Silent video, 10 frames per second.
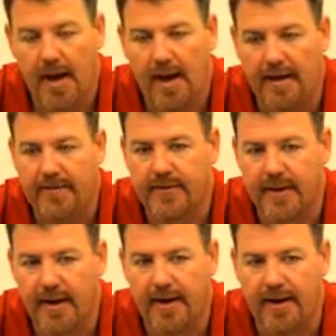I
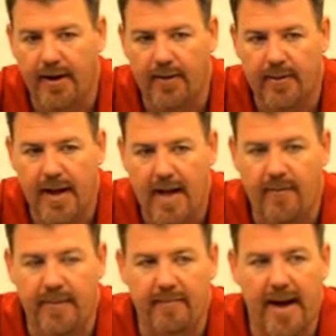
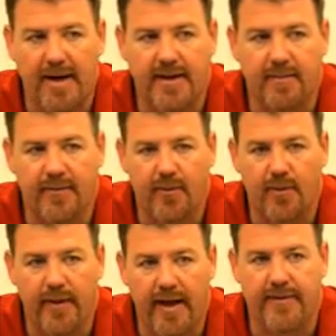haven't been back there
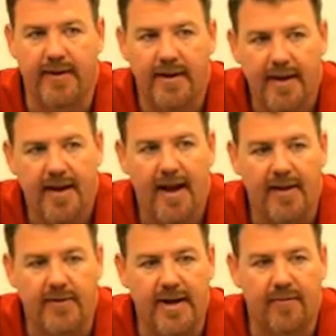before.
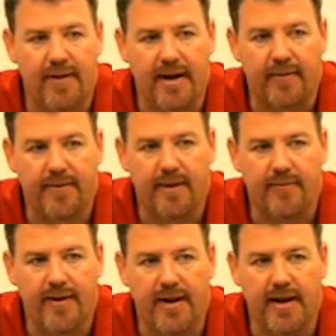It's definitely a
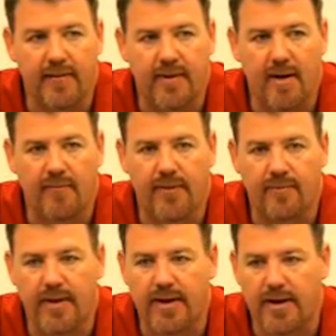feeling of
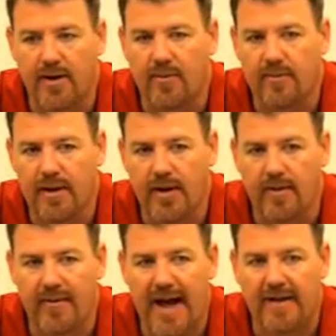comfort when you know
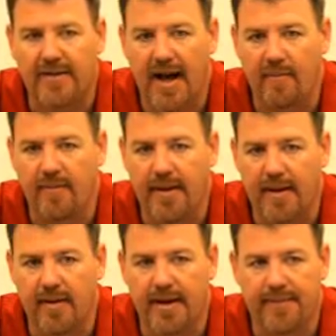you've got time to be
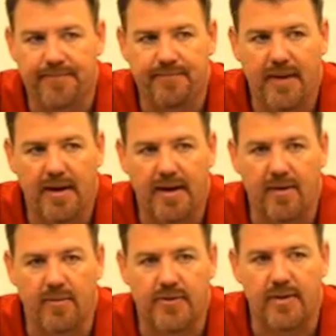able to
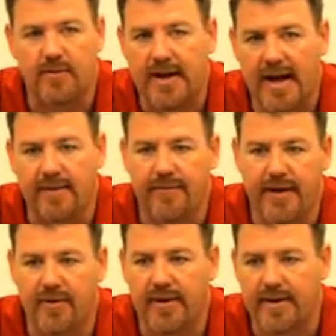get receivers down the
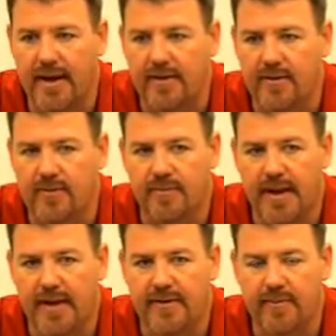field and do some
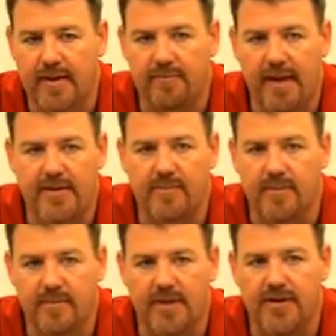things. And we made
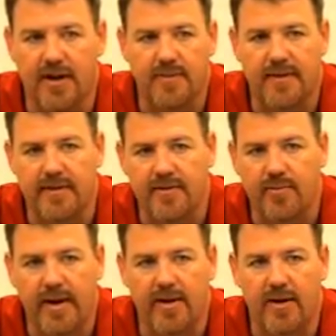some adjustments
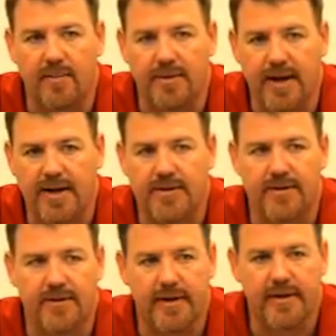this week in our
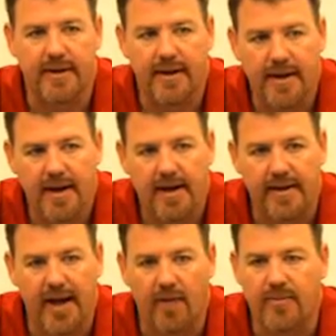protections
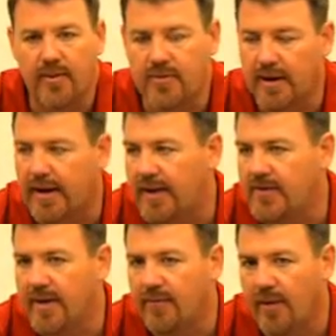to help those young
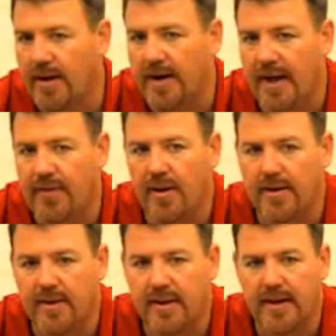kids up front. And I thought,
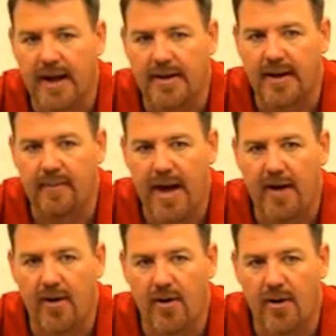again, they
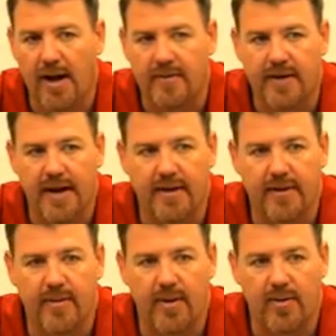battled hard outside of the
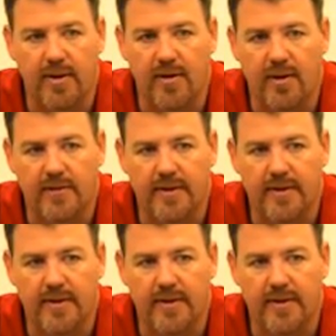three holding calls.